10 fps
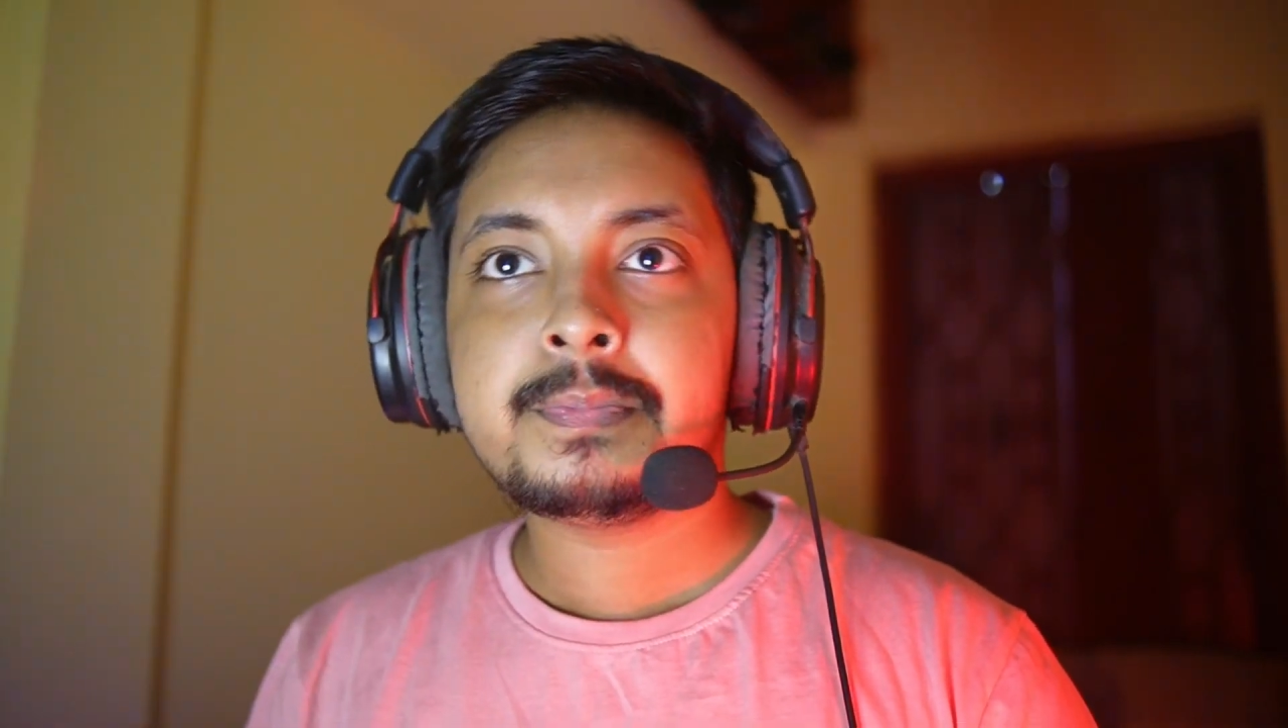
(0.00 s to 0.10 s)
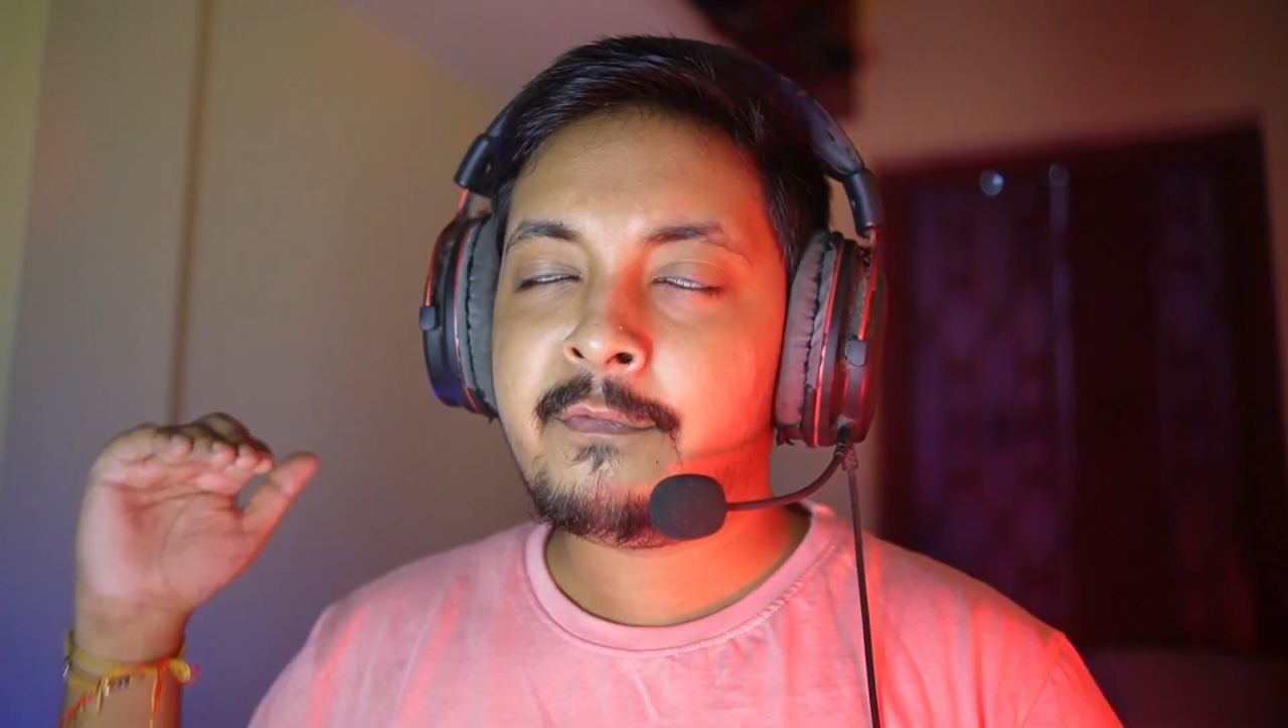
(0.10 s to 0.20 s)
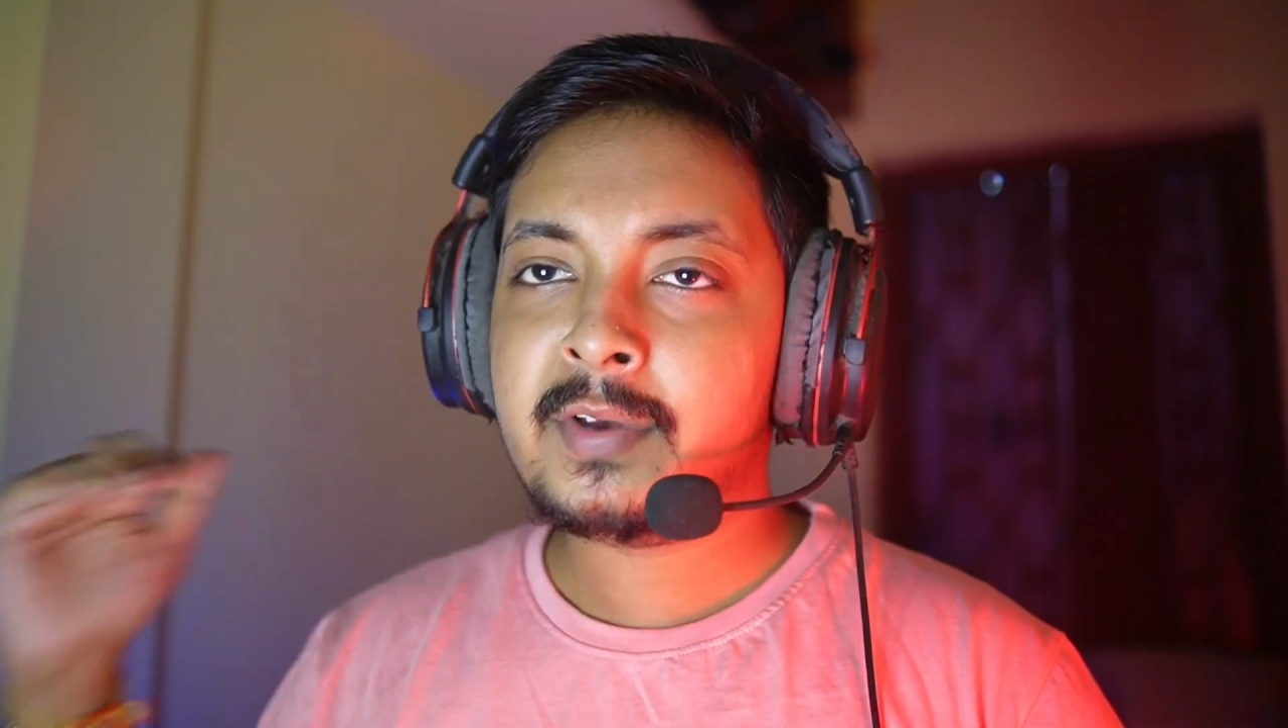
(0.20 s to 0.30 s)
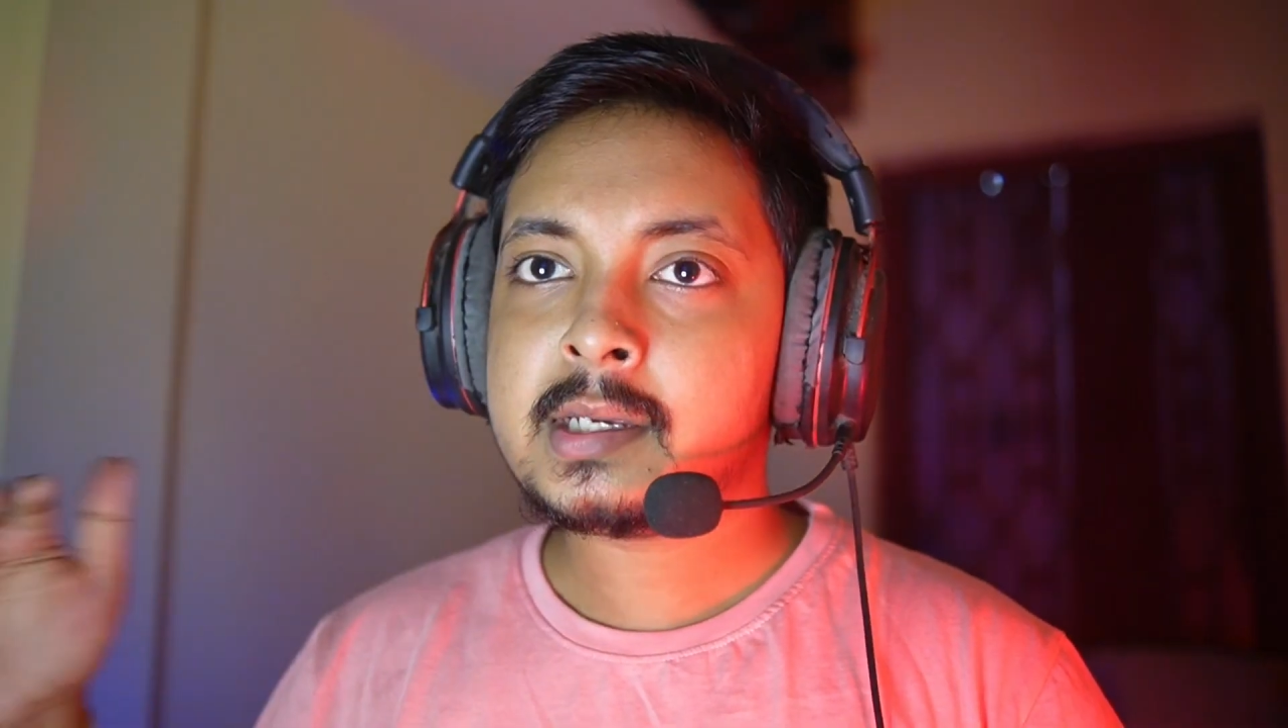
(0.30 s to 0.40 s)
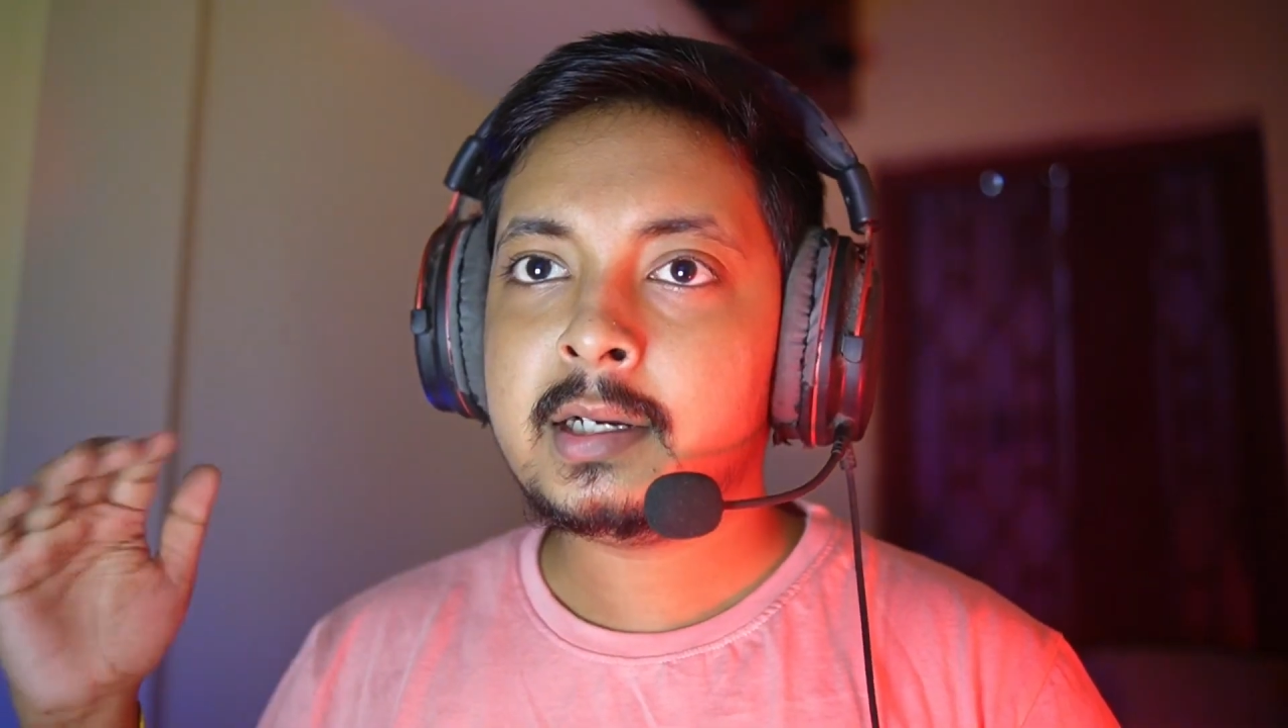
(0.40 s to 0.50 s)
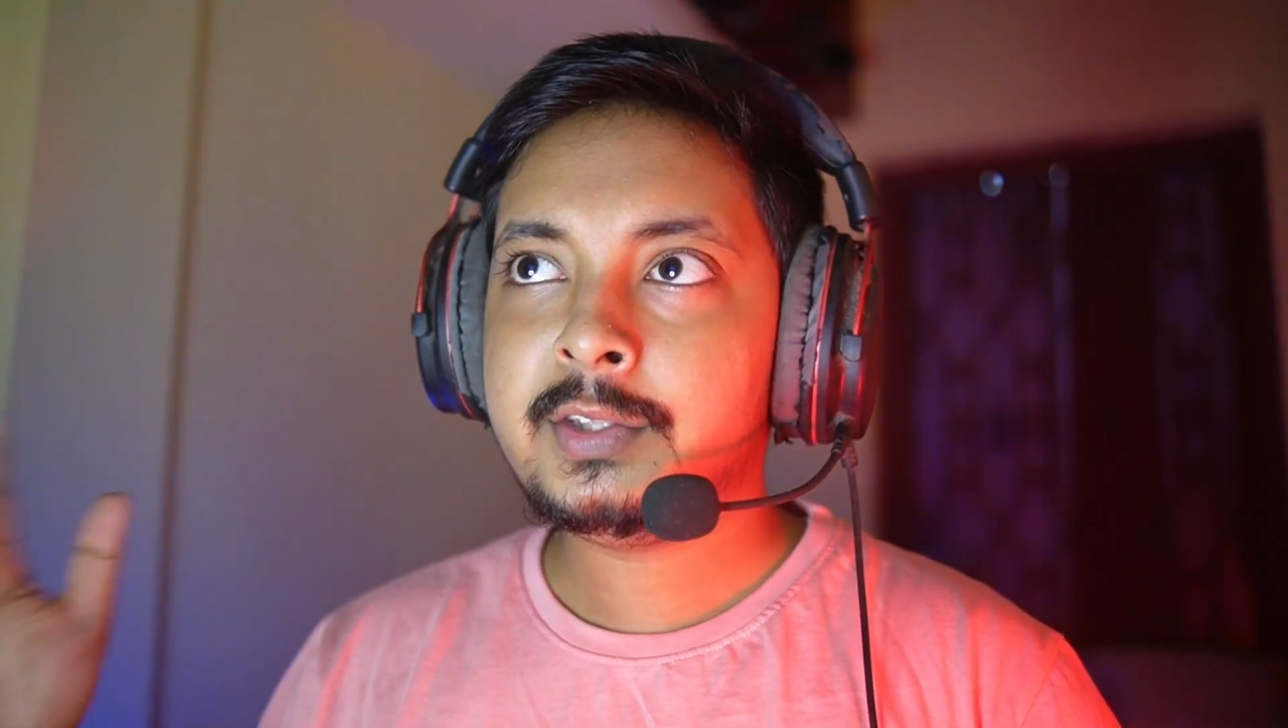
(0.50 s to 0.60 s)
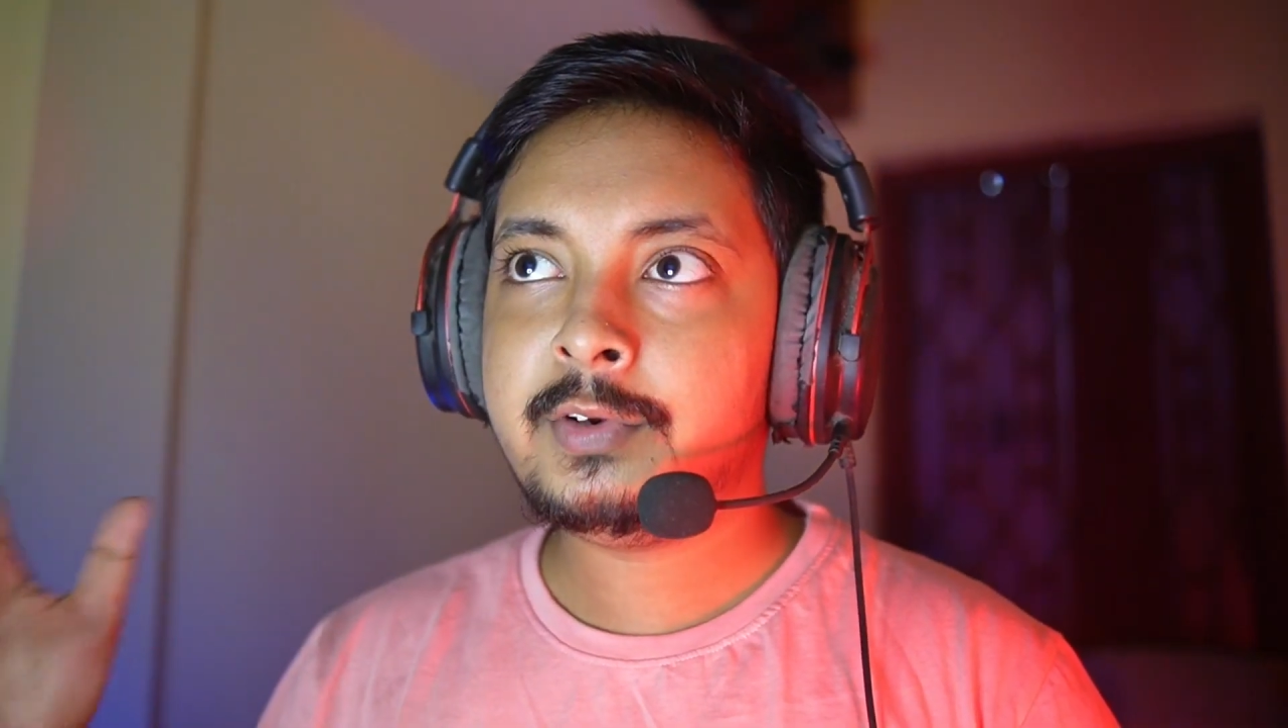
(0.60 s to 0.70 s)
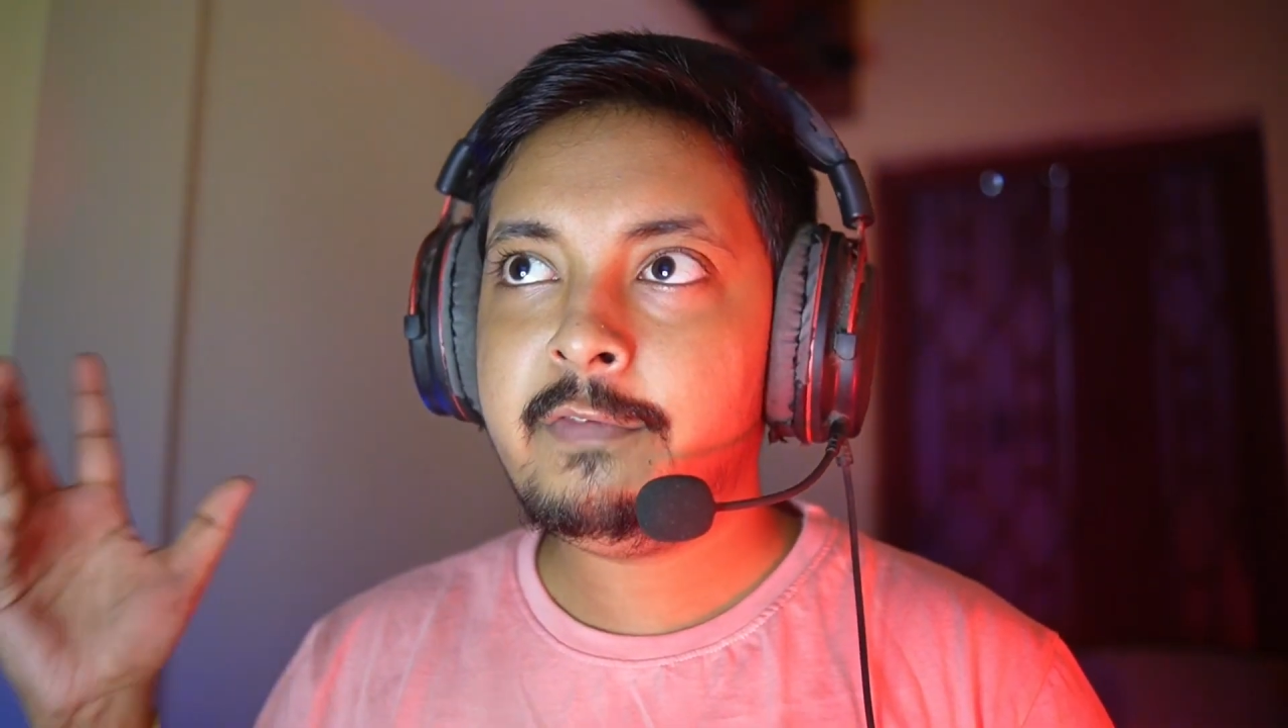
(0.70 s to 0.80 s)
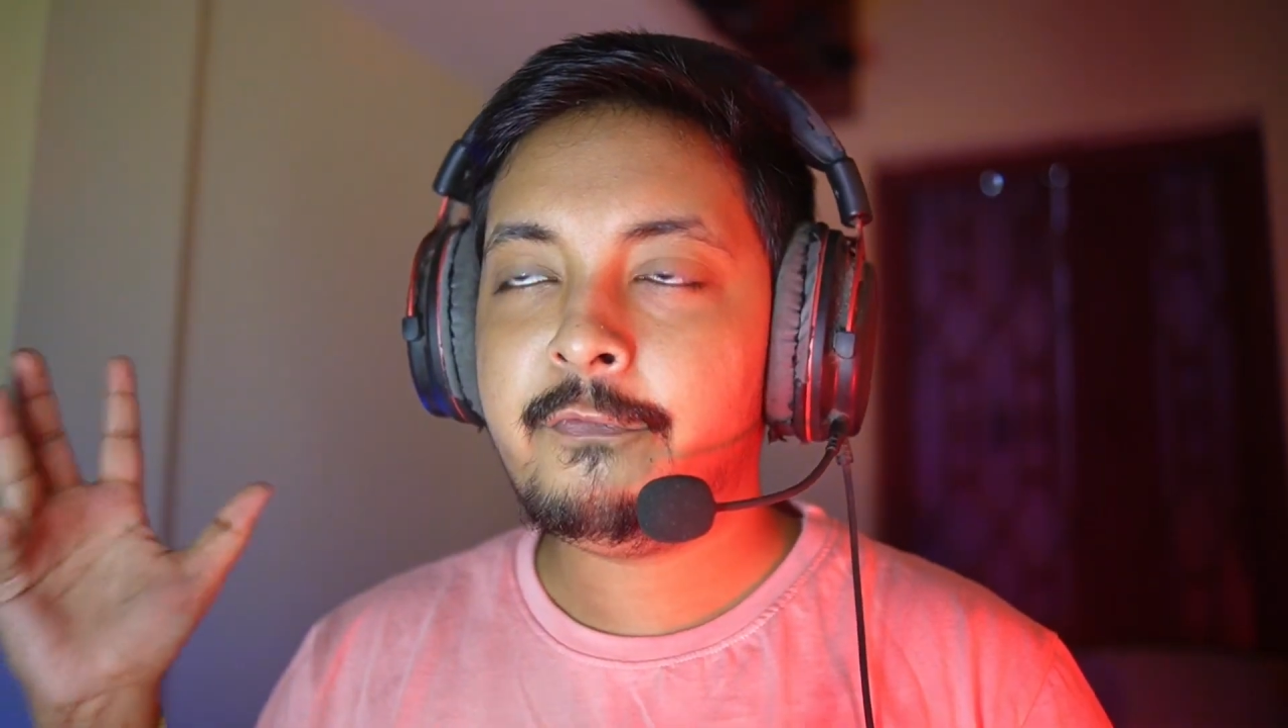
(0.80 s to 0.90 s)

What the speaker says: FSR 3